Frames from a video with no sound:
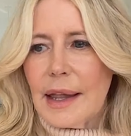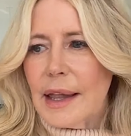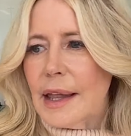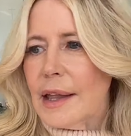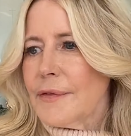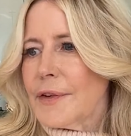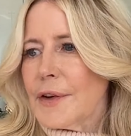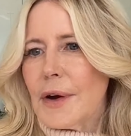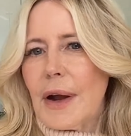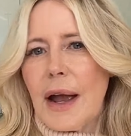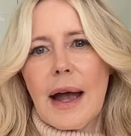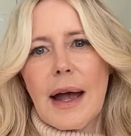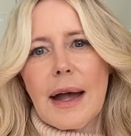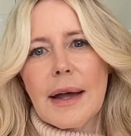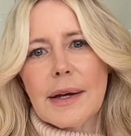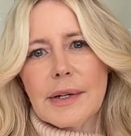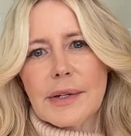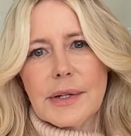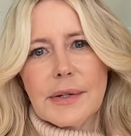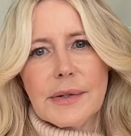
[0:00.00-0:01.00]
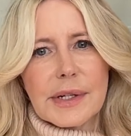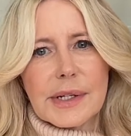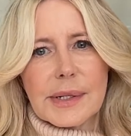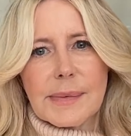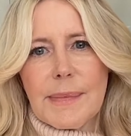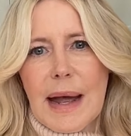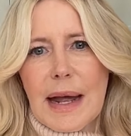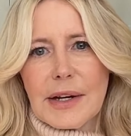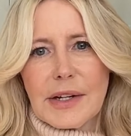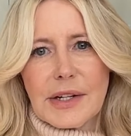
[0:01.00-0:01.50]
If your attitude is
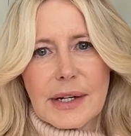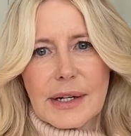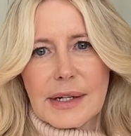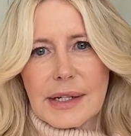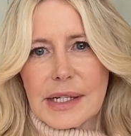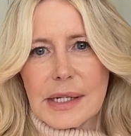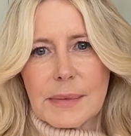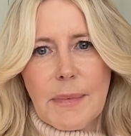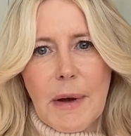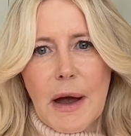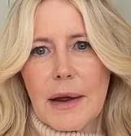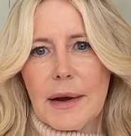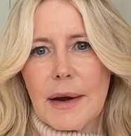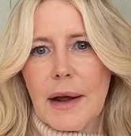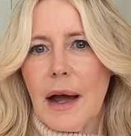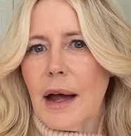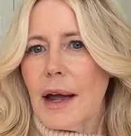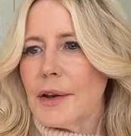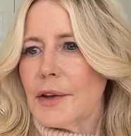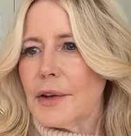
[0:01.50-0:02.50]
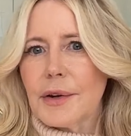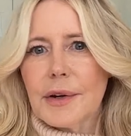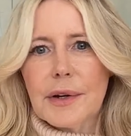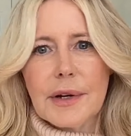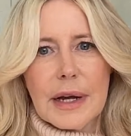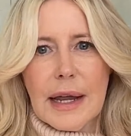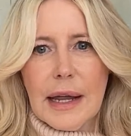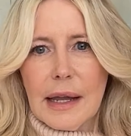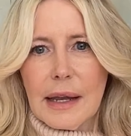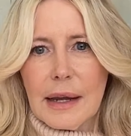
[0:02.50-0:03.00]
matching it spot on, you're
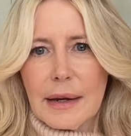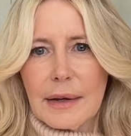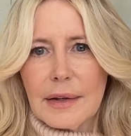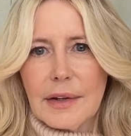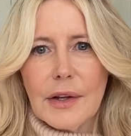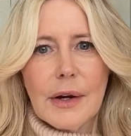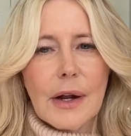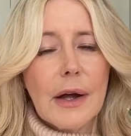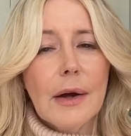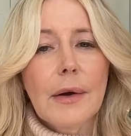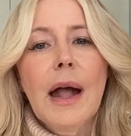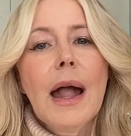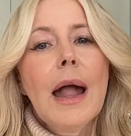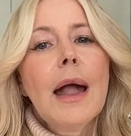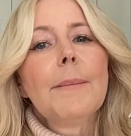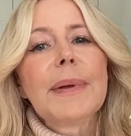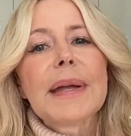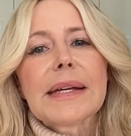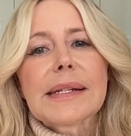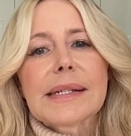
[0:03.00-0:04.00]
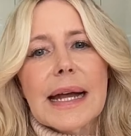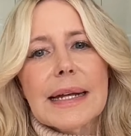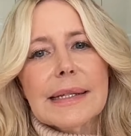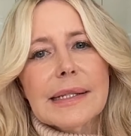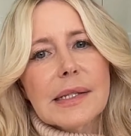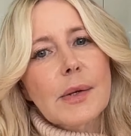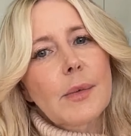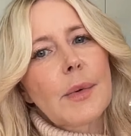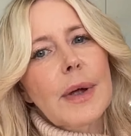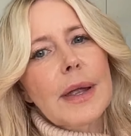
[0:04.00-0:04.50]
in, you know, because
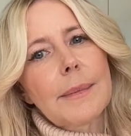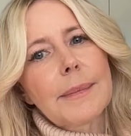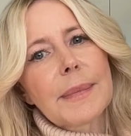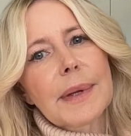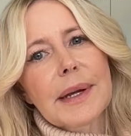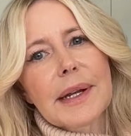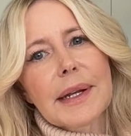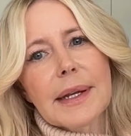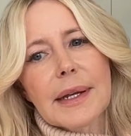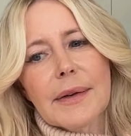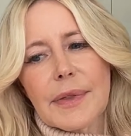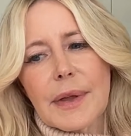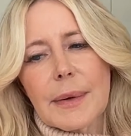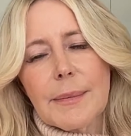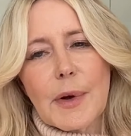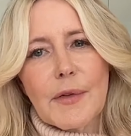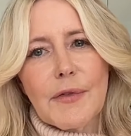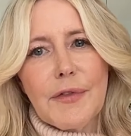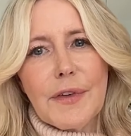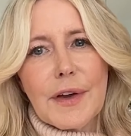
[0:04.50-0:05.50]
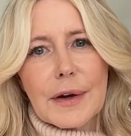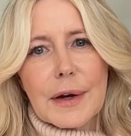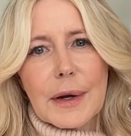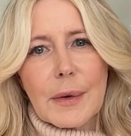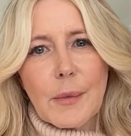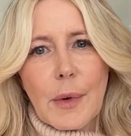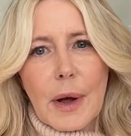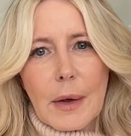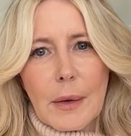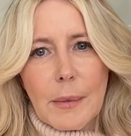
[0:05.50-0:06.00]
that's the way I'm going to give them a very
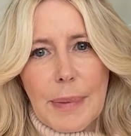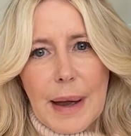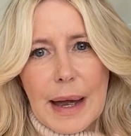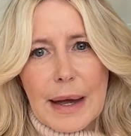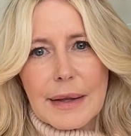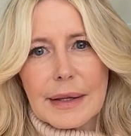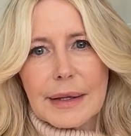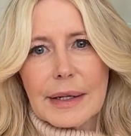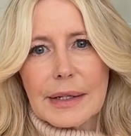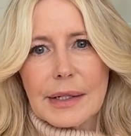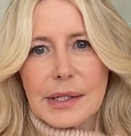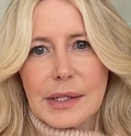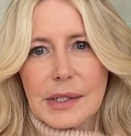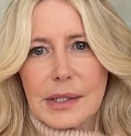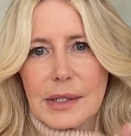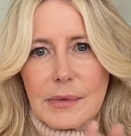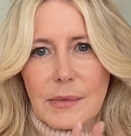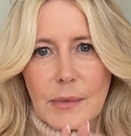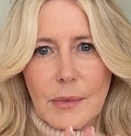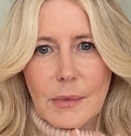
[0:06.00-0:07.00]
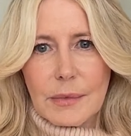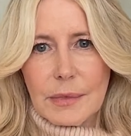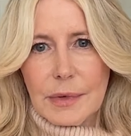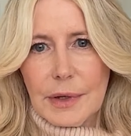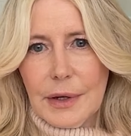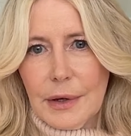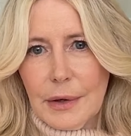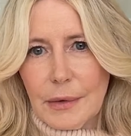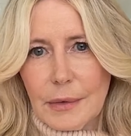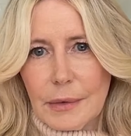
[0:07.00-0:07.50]
well balanced
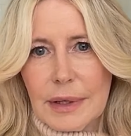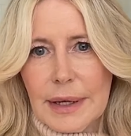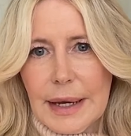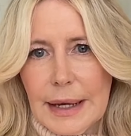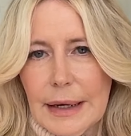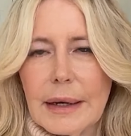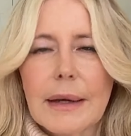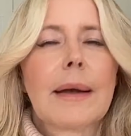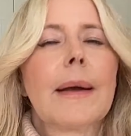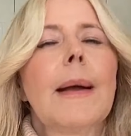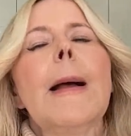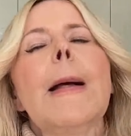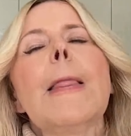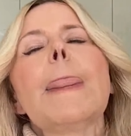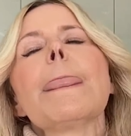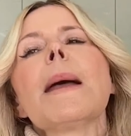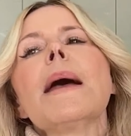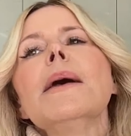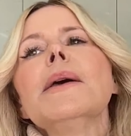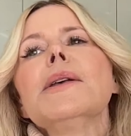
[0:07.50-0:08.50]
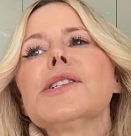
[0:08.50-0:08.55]
you know, link. Sure.